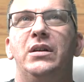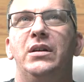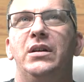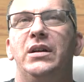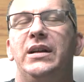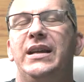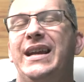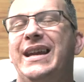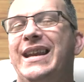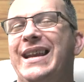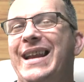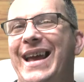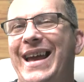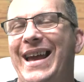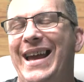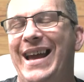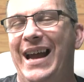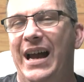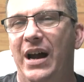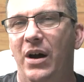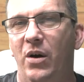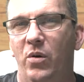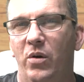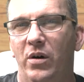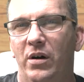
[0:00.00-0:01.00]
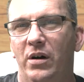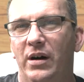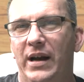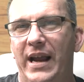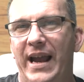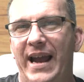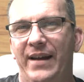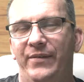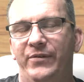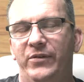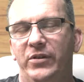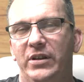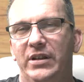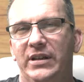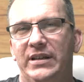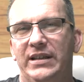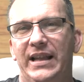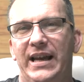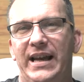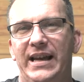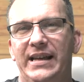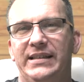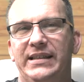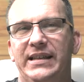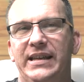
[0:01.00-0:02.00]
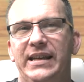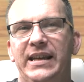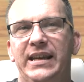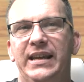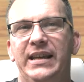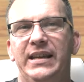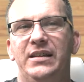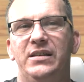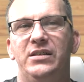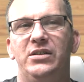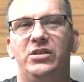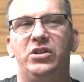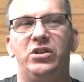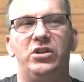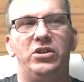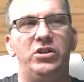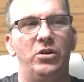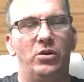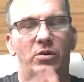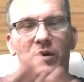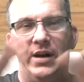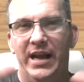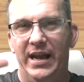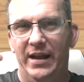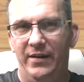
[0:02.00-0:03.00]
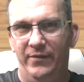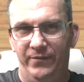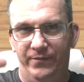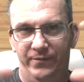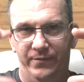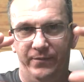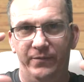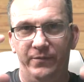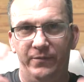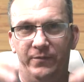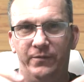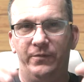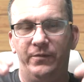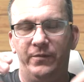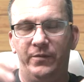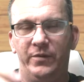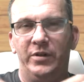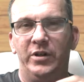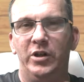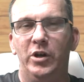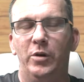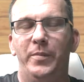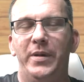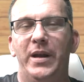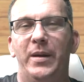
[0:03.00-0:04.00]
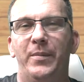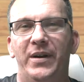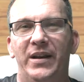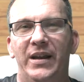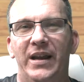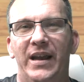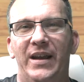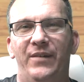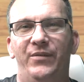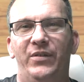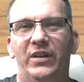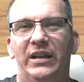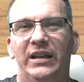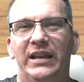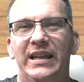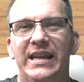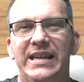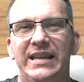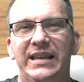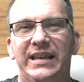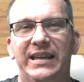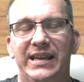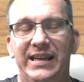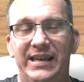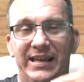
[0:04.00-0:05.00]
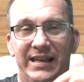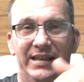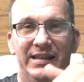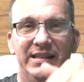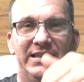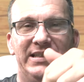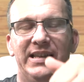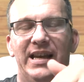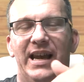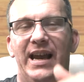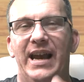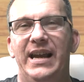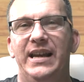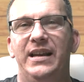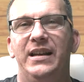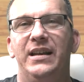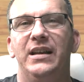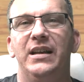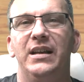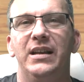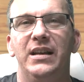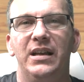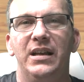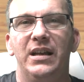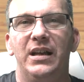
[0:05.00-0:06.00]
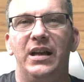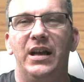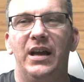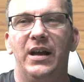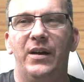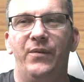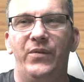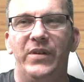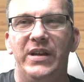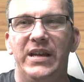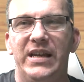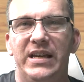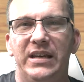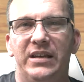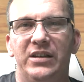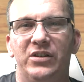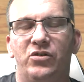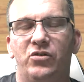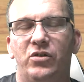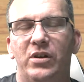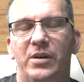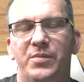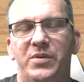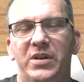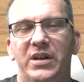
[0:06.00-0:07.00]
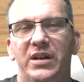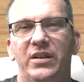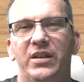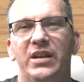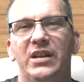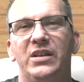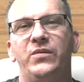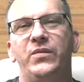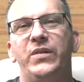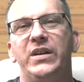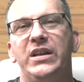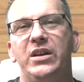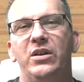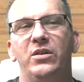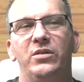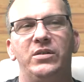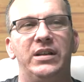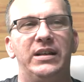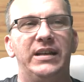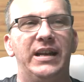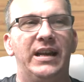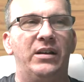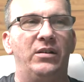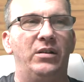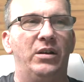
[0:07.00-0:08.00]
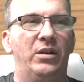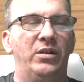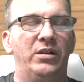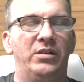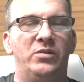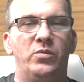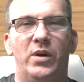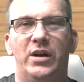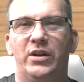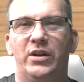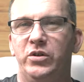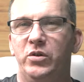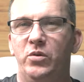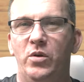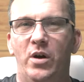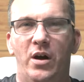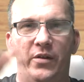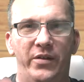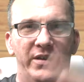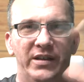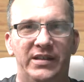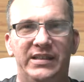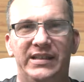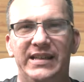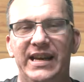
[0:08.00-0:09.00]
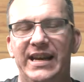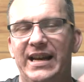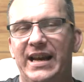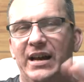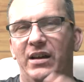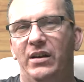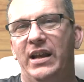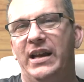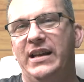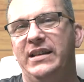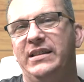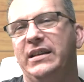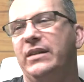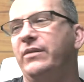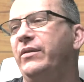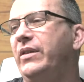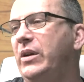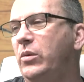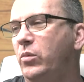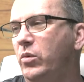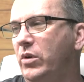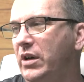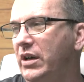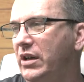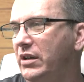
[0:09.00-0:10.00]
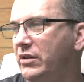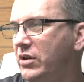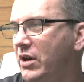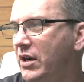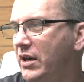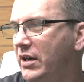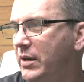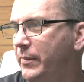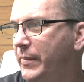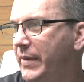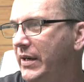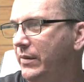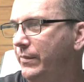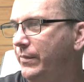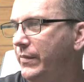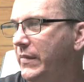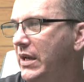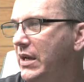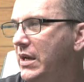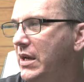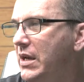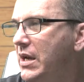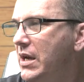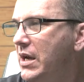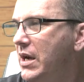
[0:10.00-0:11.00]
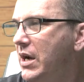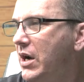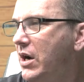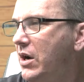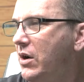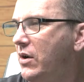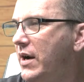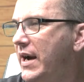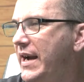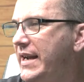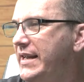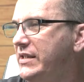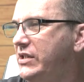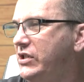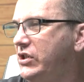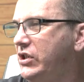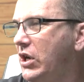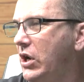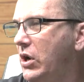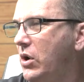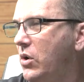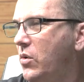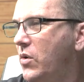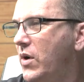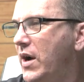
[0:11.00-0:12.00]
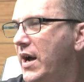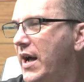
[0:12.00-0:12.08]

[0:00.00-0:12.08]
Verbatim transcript: an hour after the class ends, you'll be able to have the link inside of the description of this video to download as well, all the state outlines and everything we're going to talk about. All right, so